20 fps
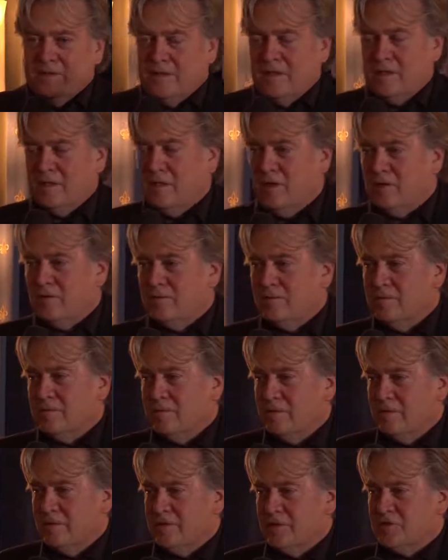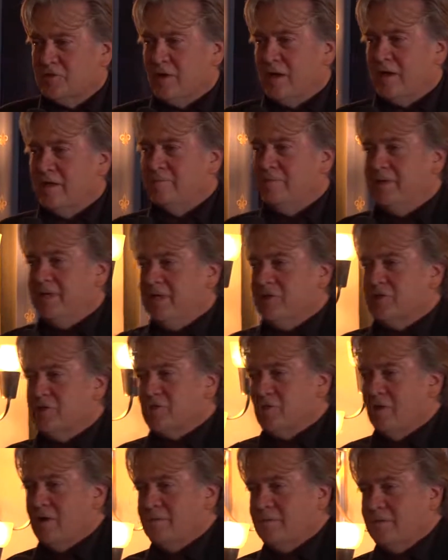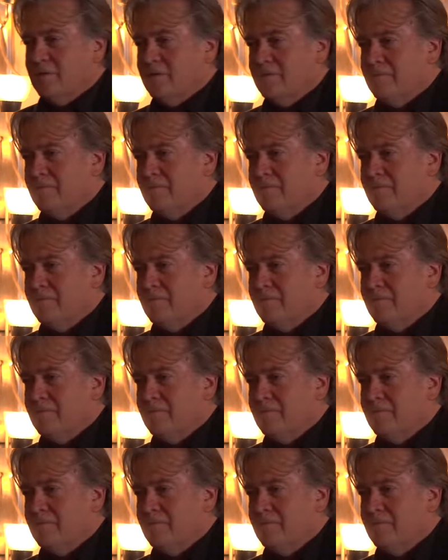they're trying to impeach Trump.